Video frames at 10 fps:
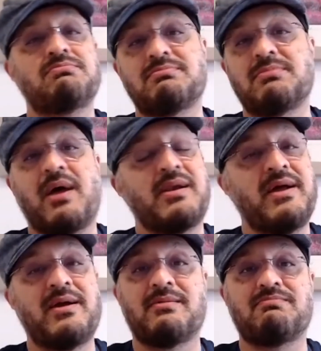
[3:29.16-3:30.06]

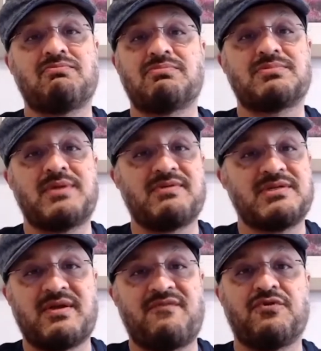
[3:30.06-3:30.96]
Earlier some
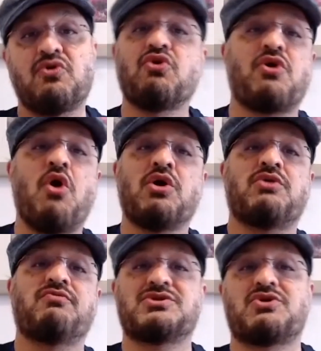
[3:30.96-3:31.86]
stuff would go wrong,
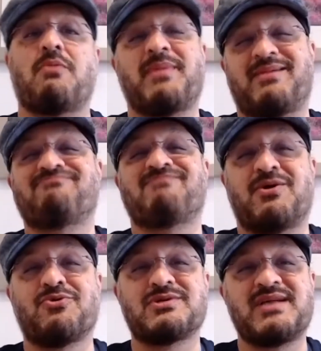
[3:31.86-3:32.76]
you would stop at a
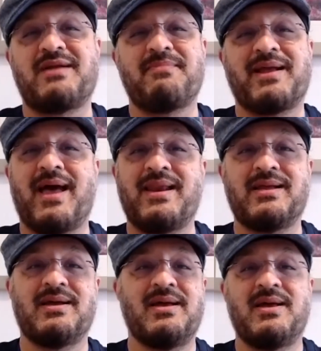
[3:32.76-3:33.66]
roadside mechanic,